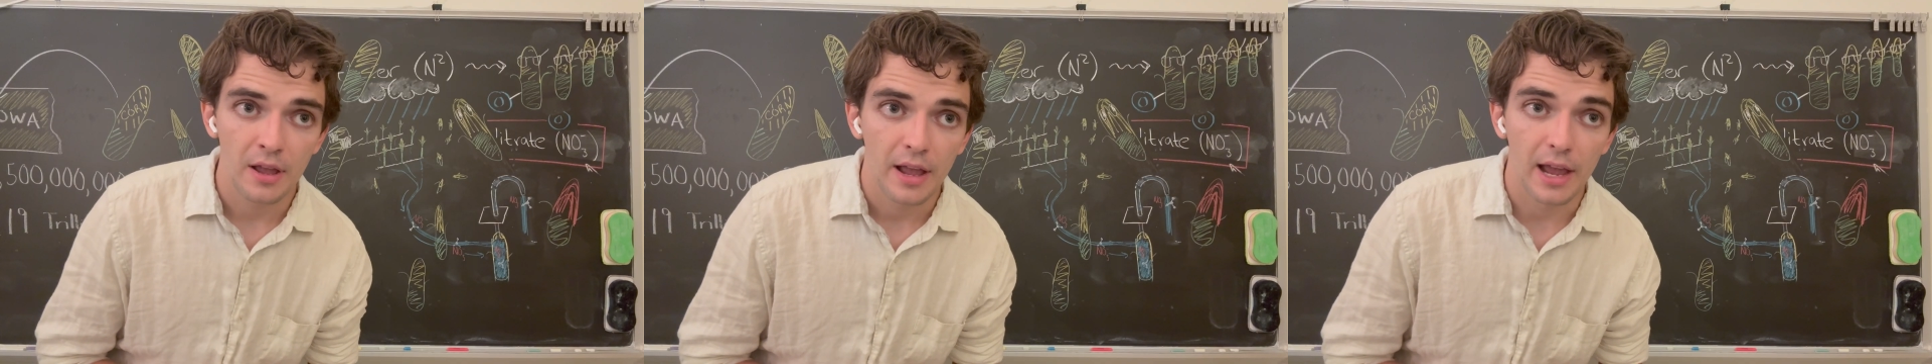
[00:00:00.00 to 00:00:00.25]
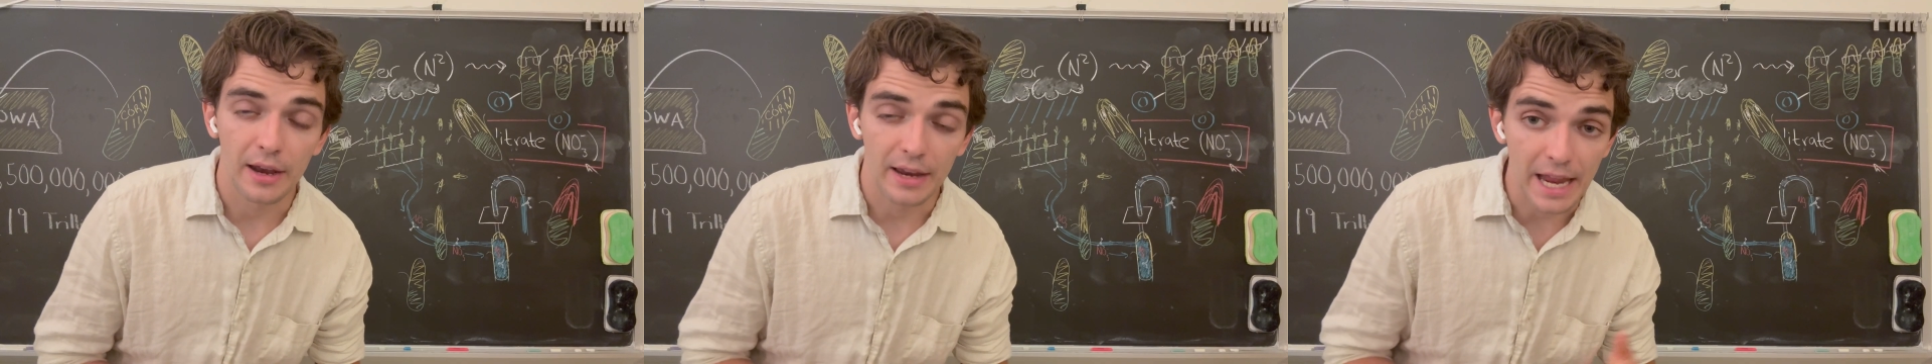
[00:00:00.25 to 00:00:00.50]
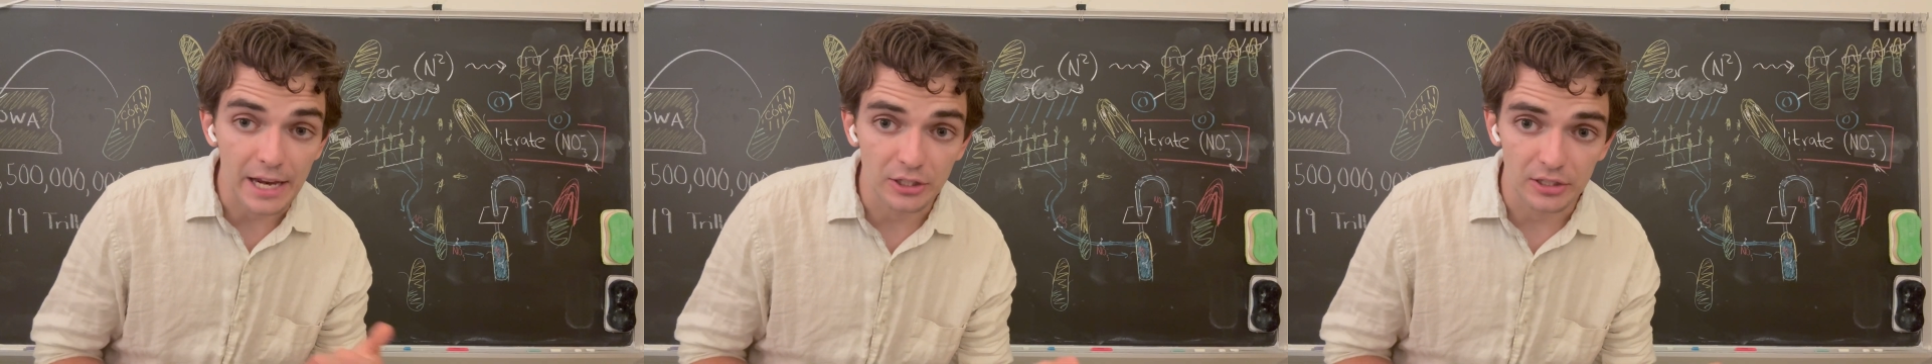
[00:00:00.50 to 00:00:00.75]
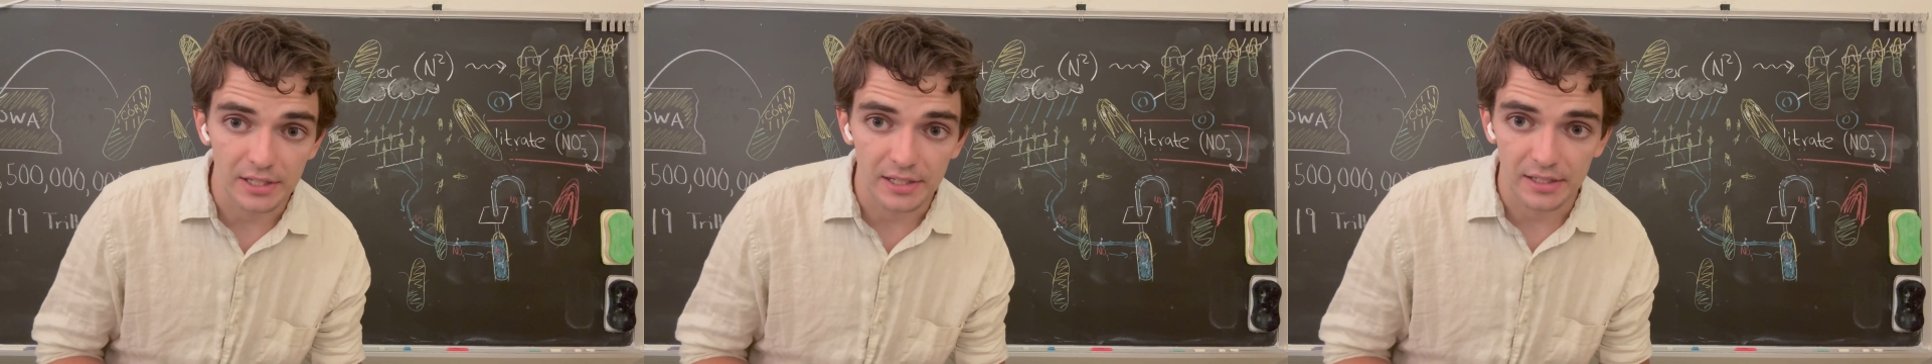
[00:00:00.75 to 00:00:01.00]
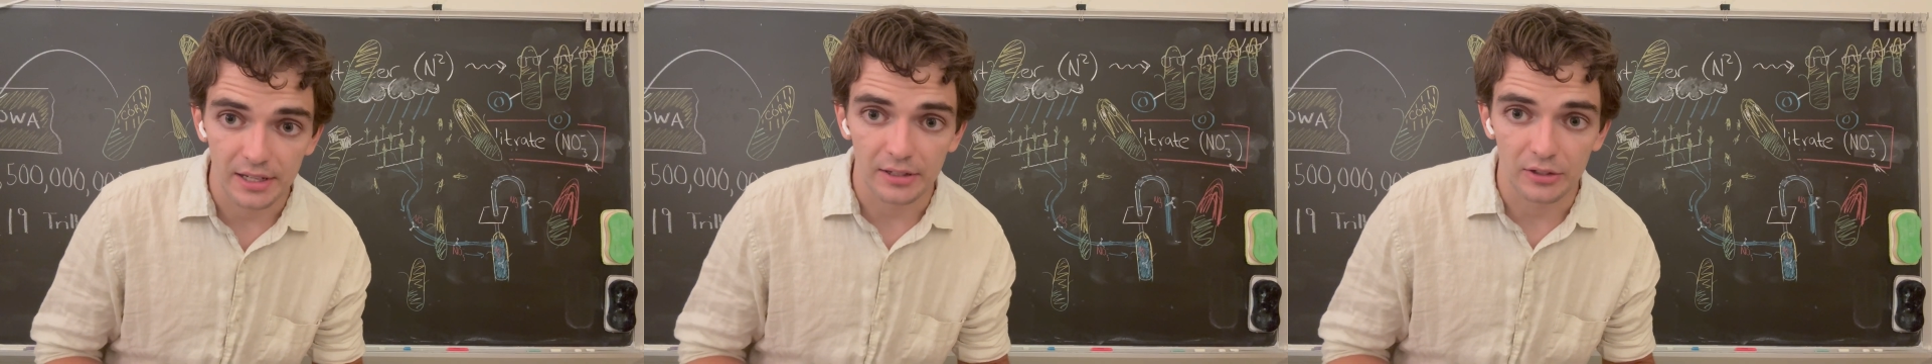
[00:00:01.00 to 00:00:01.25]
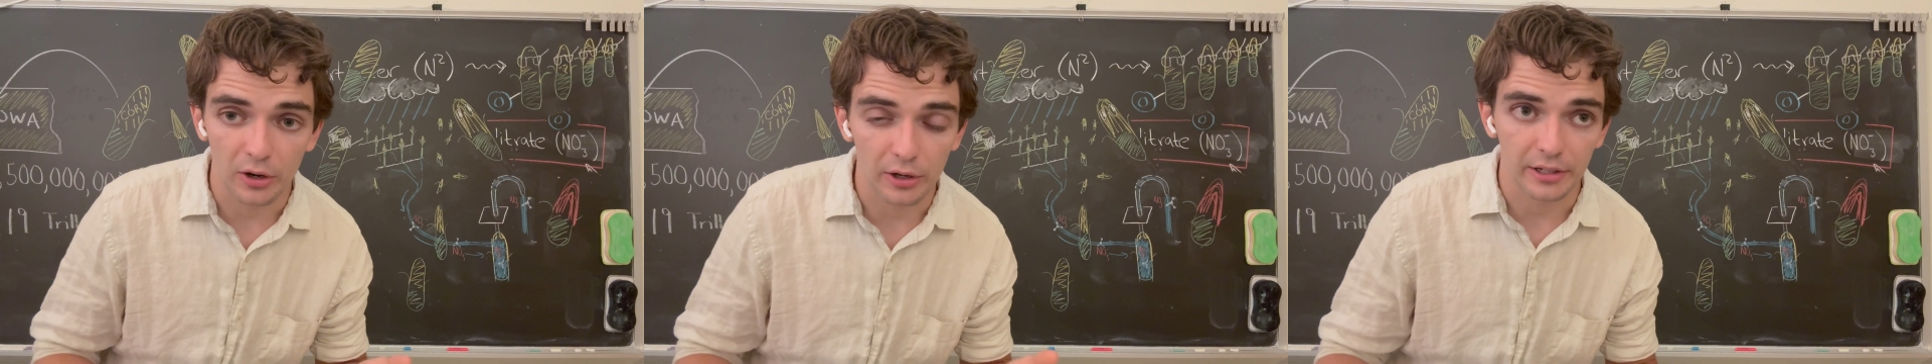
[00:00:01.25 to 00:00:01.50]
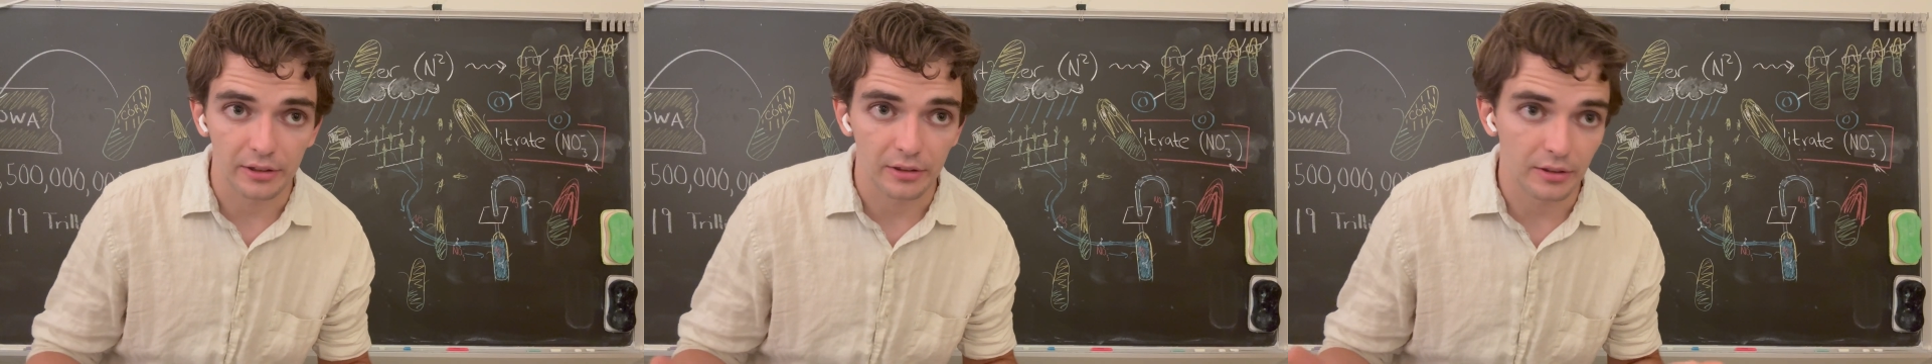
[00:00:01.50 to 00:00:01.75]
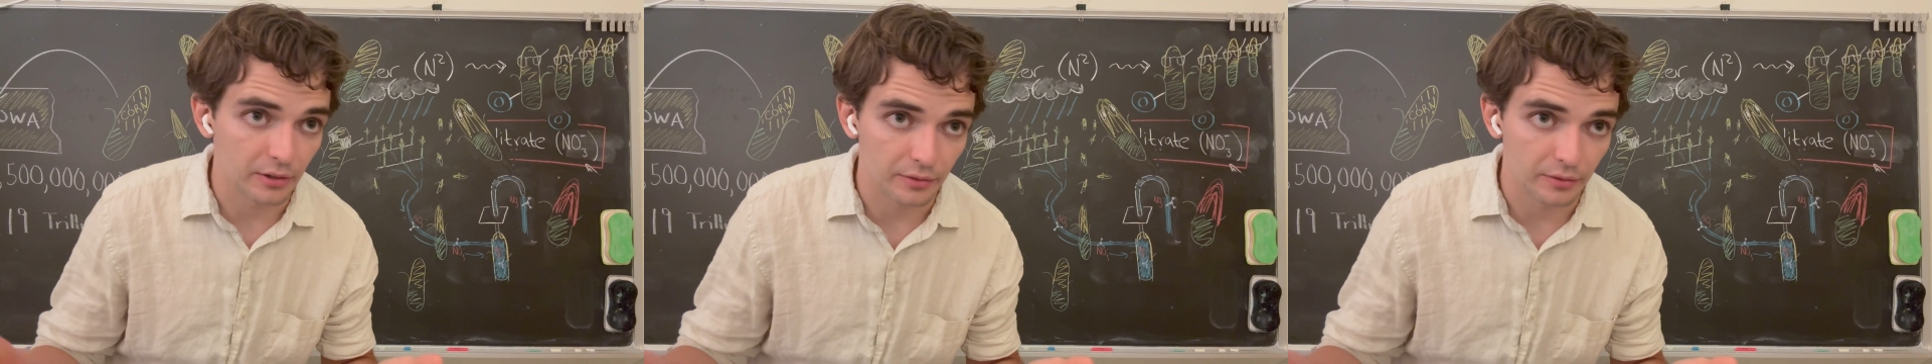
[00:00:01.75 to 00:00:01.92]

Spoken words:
and agencies can target their